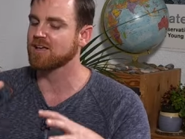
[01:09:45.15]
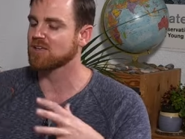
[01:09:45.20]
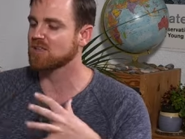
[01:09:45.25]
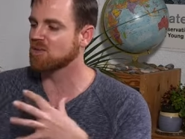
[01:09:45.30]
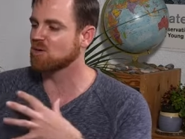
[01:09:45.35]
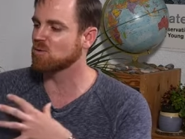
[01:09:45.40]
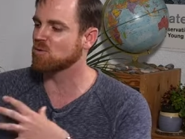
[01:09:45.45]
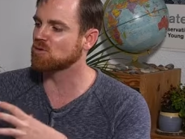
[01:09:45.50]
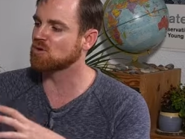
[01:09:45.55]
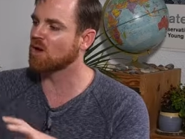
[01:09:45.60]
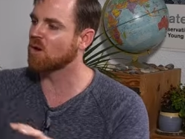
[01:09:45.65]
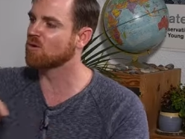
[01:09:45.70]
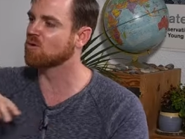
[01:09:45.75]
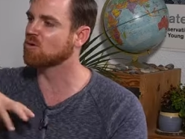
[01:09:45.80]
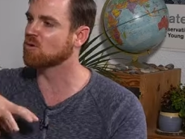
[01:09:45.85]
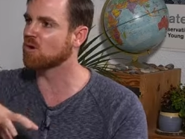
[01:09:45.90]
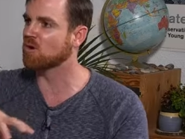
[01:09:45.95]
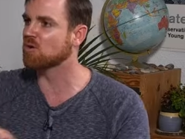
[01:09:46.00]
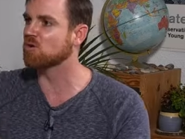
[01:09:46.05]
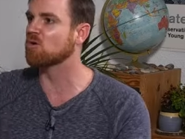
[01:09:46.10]
you don't
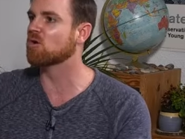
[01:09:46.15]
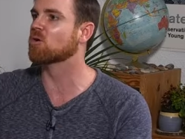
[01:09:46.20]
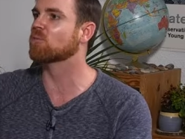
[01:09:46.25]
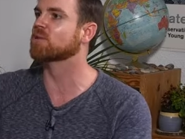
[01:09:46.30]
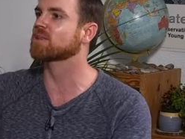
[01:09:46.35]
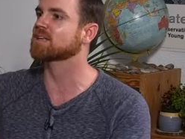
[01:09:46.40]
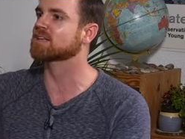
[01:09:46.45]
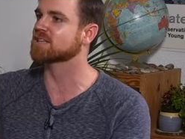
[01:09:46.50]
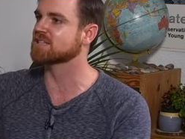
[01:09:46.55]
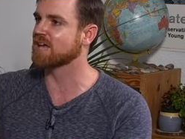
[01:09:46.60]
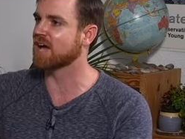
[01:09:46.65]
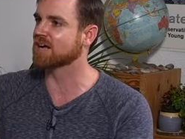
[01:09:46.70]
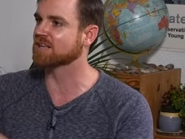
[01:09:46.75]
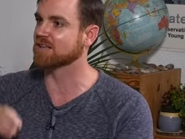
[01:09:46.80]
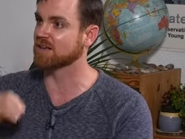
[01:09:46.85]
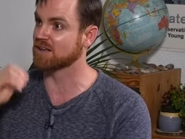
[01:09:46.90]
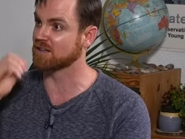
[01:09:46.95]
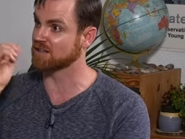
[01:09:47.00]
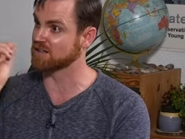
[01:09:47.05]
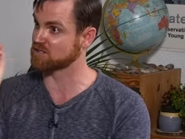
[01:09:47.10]
no normally detect
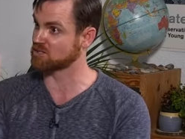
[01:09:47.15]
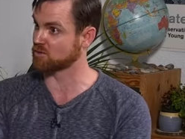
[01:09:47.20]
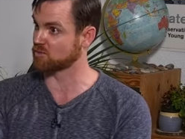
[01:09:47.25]
it unless you're